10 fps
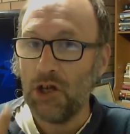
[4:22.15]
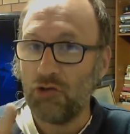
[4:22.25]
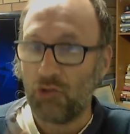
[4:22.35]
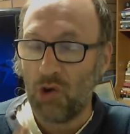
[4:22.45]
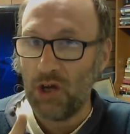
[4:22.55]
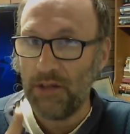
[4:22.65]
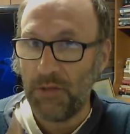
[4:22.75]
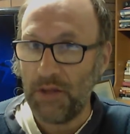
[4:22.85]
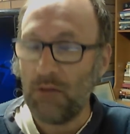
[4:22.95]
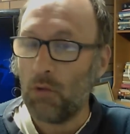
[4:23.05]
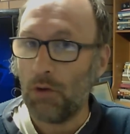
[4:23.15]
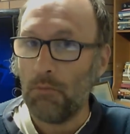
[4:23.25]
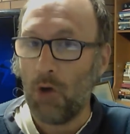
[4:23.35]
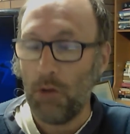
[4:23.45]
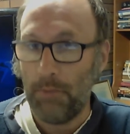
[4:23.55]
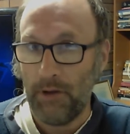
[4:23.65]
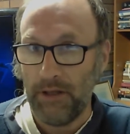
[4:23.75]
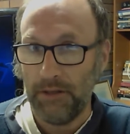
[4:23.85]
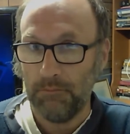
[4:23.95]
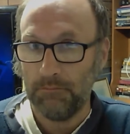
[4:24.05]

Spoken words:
try and think what it might be.